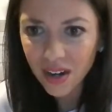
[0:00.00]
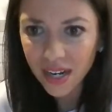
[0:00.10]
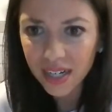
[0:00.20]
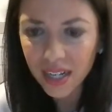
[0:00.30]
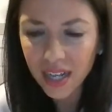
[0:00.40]
All
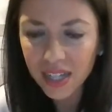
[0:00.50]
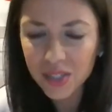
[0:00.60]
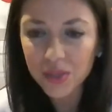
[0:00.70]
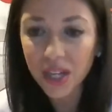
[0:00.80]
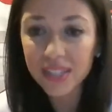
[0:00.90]
right.
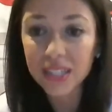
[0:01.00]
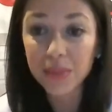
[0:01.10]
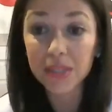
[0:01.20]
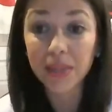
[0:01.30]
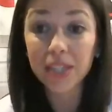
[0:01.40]
So Don
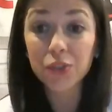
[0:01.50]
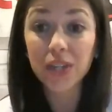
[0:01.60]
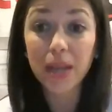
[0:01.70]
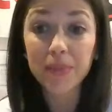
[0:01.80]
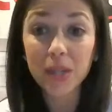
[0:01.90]
says, because my
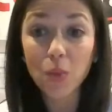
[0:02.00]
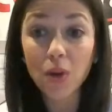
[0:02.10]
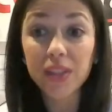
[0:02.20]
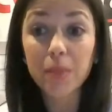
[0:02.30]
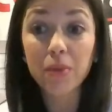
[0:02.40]
injury happened at
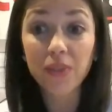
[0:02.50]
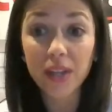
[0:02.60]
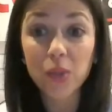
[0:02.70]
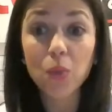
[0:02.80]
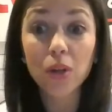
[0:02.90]
work, they
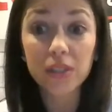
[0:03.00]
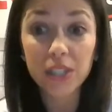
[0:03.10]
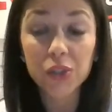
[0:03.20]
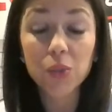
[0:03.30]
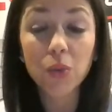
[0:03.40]
provide the work
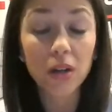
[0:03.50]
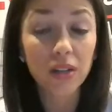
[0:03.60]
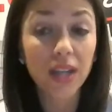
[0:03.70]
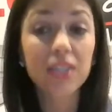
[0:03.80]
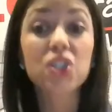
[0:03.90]
leisure and
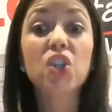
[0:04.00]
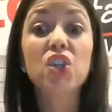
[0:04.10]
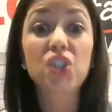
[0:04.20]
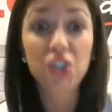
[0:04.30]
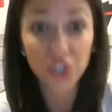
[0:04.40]
water legs.
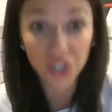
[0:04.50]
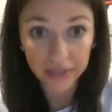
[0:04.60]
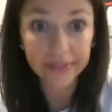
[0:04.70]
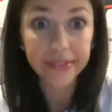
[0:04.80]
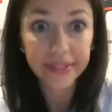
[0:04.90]

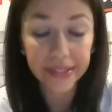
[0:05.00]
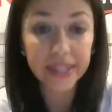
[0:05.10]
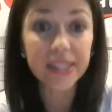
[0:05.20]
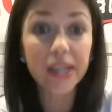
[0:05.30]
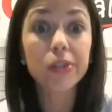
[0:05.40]
Good. And
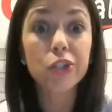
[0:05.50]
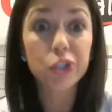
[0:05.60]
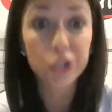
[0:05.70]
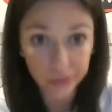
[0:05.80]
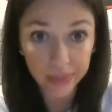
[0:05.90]
that's how it
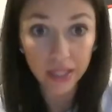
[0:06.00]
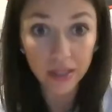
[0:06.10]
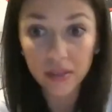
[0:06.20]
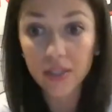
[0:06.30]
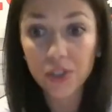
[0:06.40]
should
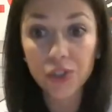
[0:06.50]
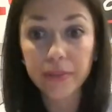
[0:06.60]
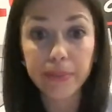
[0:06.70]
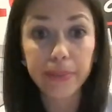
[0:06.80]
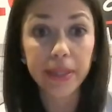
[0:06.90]
be. It
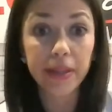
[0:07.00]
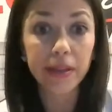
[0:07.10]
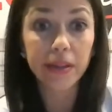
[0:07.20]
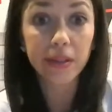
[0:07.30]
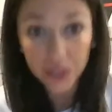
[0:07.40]
shouldn't
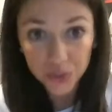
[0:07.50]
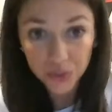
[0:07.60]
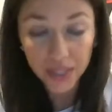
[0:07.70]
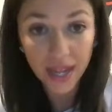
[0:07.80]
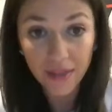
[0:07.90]
be a
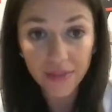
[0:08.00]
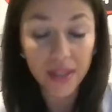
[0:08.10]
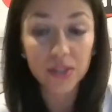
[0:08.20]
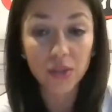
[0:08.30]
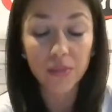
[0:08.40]
luxury to have
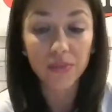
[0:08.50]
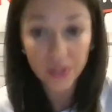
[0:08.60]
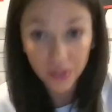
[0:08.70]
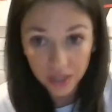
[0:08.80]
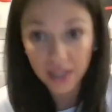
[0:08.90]
that. So I'm
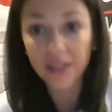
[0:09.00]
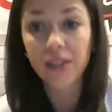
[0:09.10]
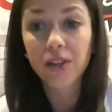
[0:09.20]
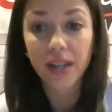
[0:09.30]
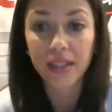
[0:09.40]
very glad
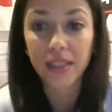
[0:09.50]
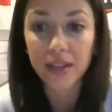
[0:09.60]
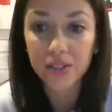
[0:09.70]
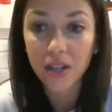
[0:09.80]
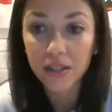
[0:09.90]
that you're getting
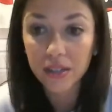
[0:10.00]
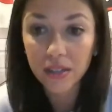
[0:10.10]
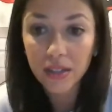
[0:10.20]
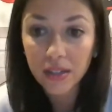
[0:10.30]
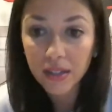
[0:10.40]
that,
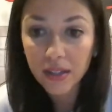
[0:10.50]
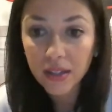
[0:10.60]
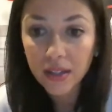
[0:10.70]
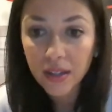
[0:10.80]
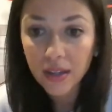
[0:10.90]

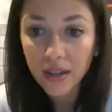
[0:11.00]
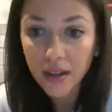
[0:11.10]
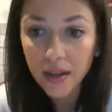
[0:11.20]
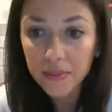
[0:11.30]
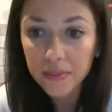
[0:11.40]

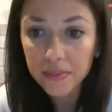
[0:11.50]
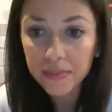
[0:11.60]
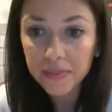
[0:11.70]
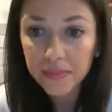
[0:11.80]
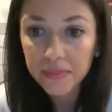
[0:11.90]

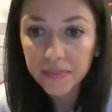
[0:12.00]
Don.